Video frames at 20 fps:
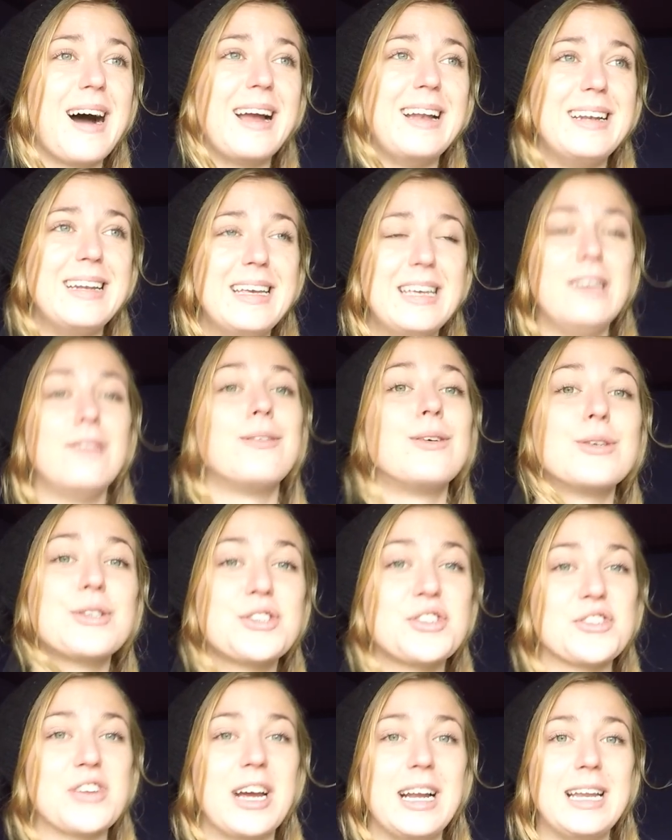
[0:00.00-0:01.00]
I leave
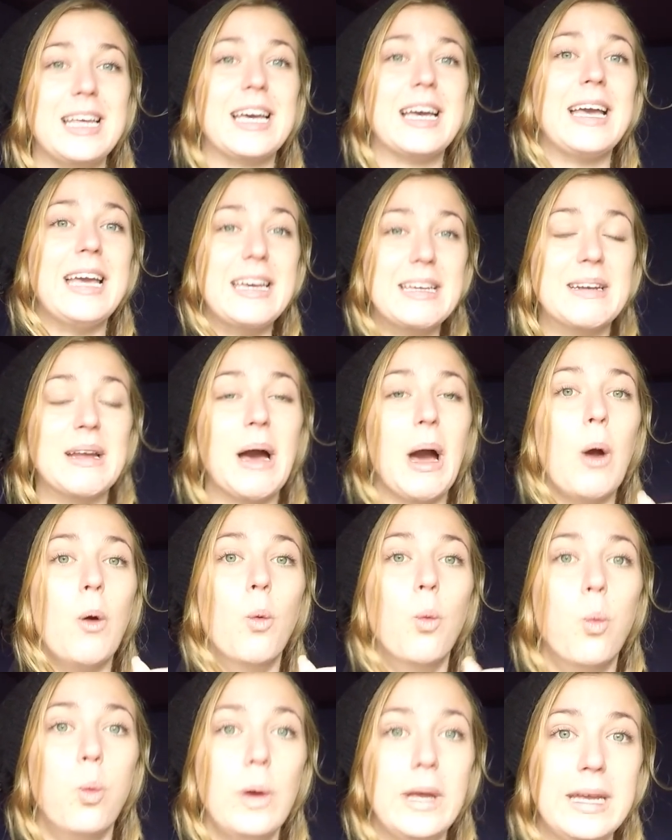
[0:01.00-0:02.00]
Australia in a
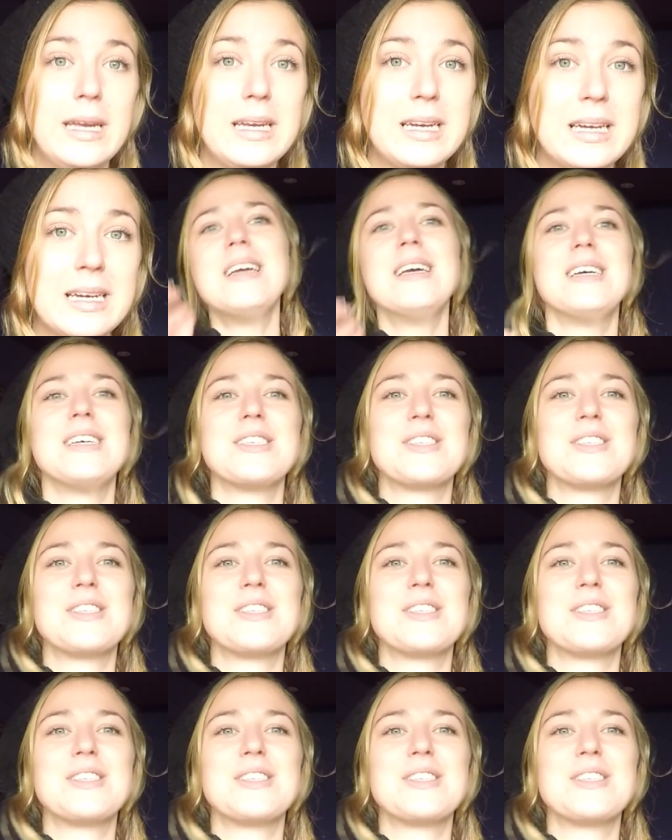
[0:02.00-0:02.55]
week.